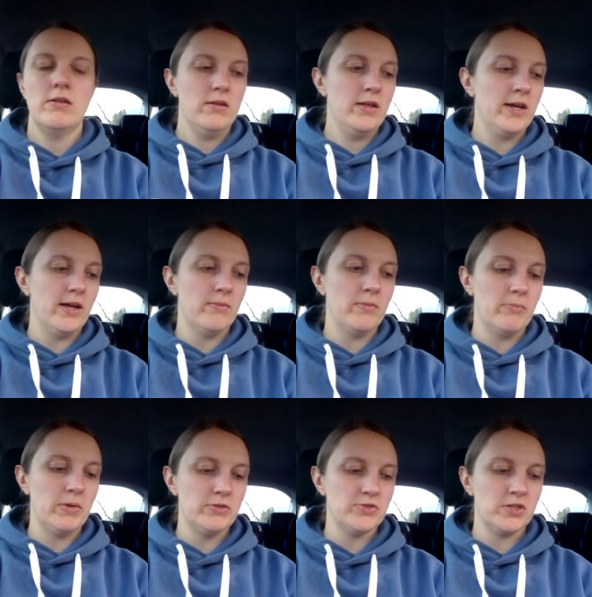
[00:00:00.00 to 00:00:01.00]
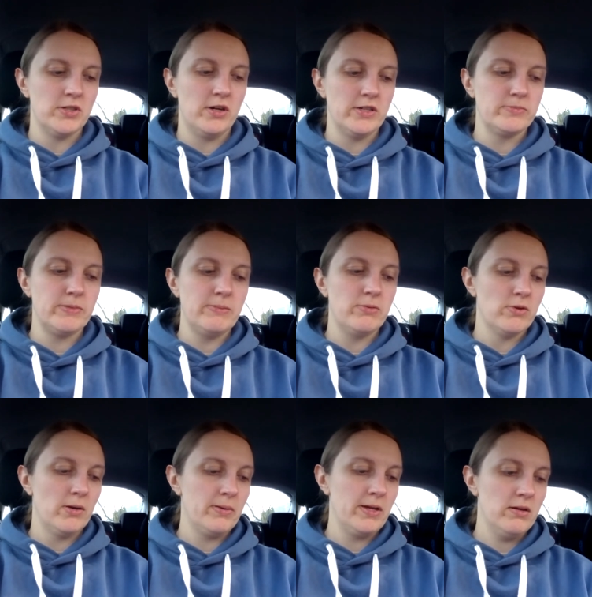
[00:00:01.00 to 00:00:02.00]
um, a bunch of nice people
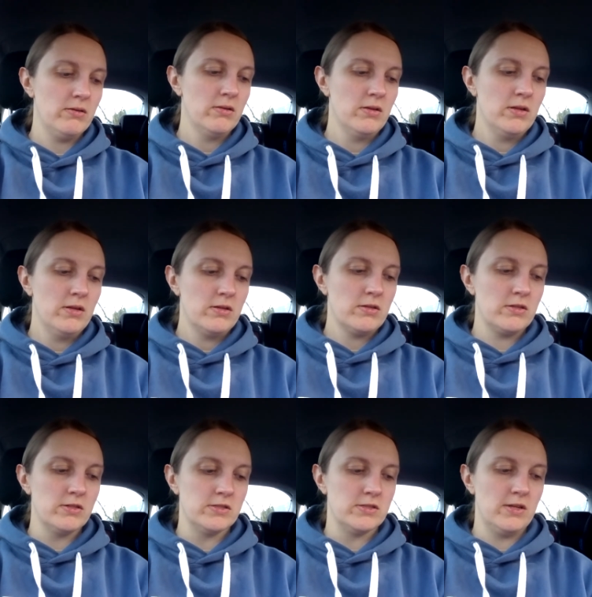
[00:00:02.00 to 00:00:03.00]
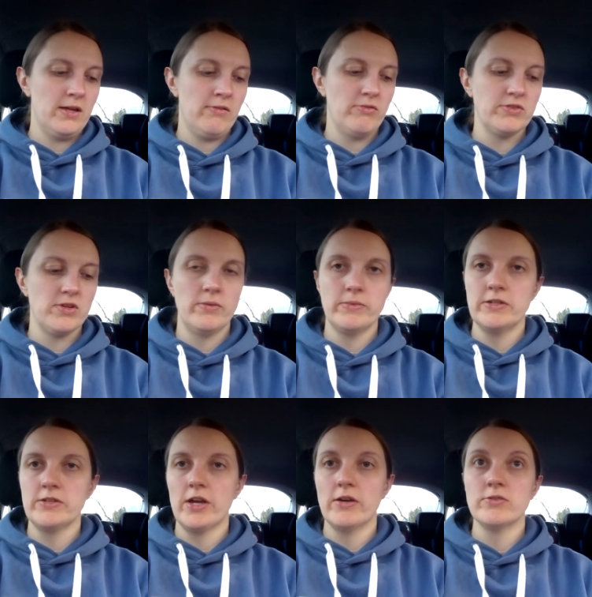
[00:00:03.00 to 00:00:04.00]
up here because every time you
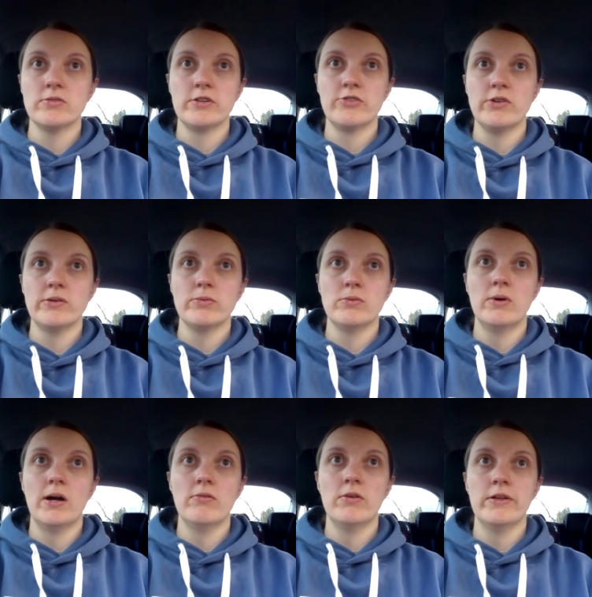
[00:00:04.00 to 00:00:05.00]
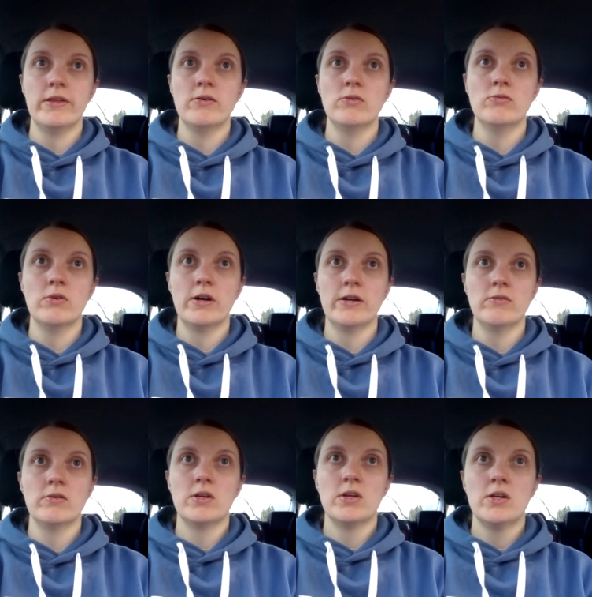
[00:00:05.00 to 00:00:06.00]
go to a group or whatever, they're all like
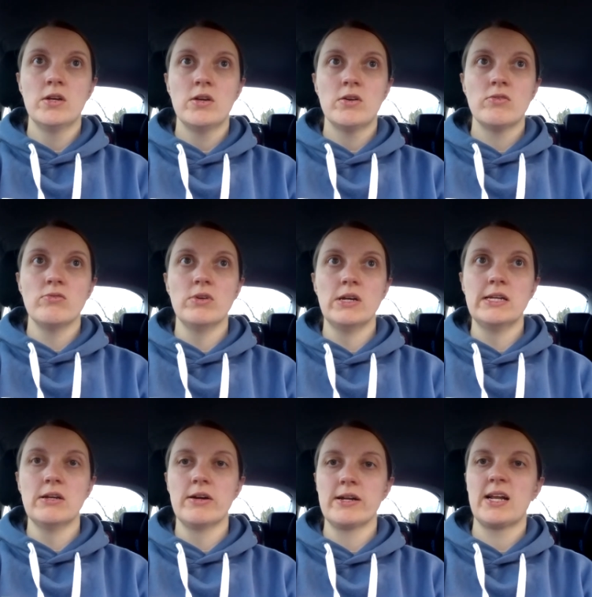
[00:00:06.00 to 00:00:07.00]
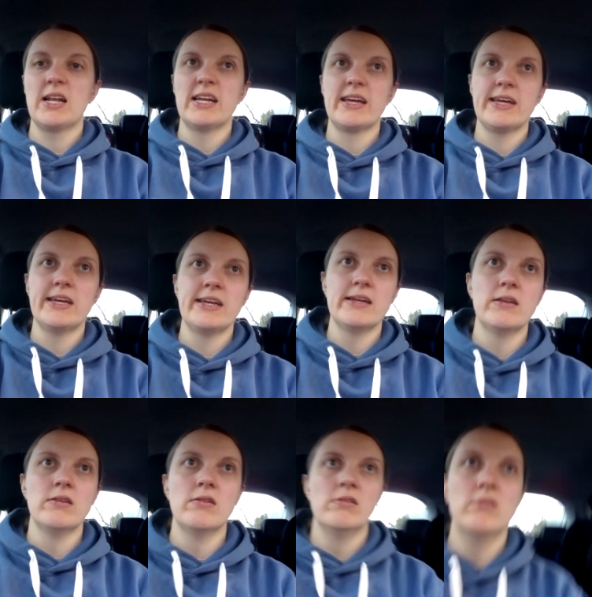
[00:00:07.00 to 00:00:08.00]
really like clicky and